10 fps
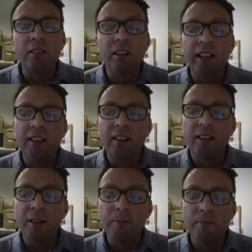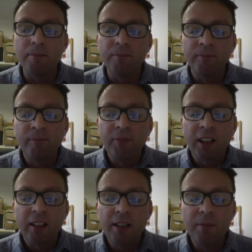Like um,
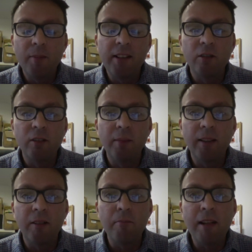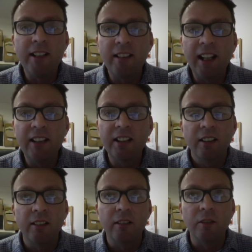you might be talking about
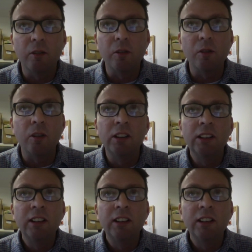meditation or